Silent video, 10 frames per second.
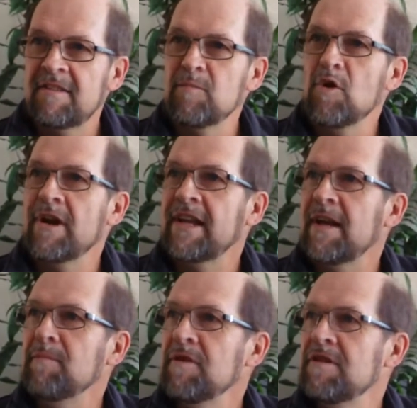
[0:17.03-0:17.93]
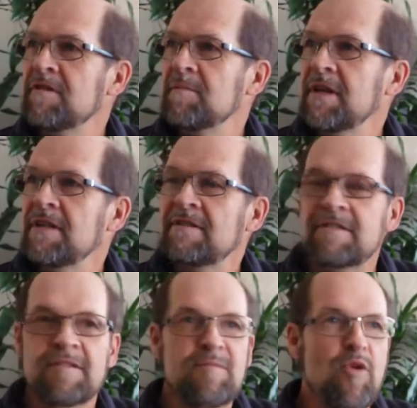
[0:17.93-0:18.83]
more I come to this place,
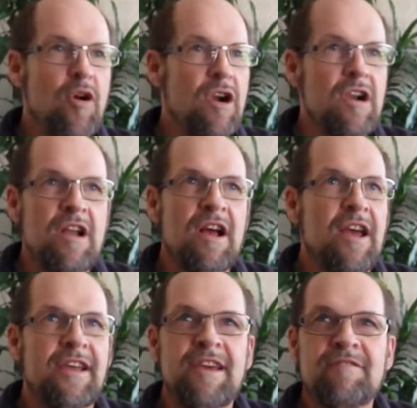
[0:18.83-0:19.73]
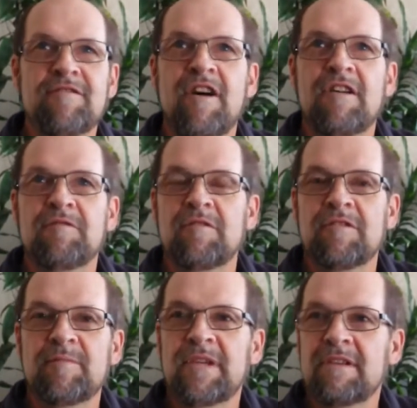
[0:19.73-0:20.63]
the more I get involved
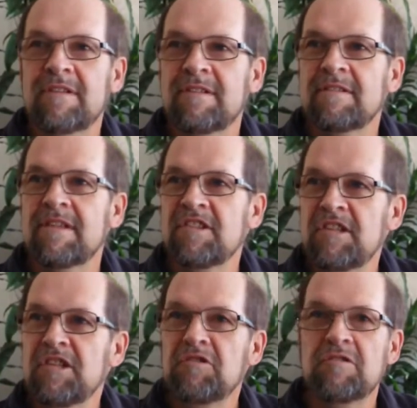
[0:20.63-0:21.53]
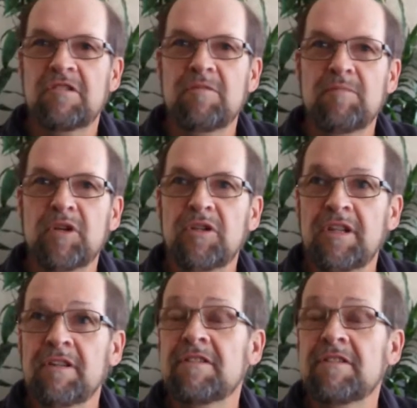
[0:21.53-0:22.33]
with it because it's such an interesting building.